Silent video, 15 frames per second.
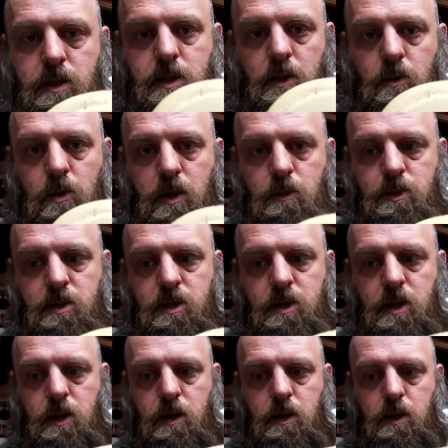see where it was
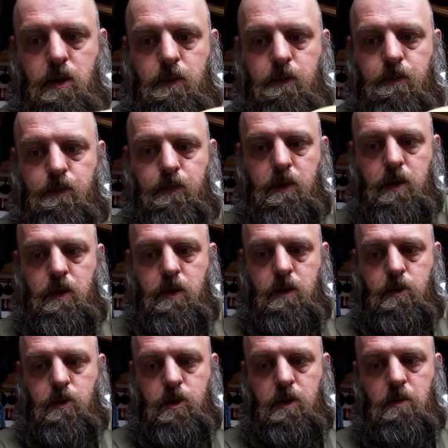sitting on it.
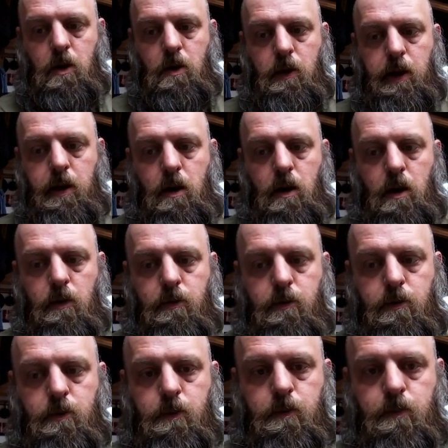Trim all that off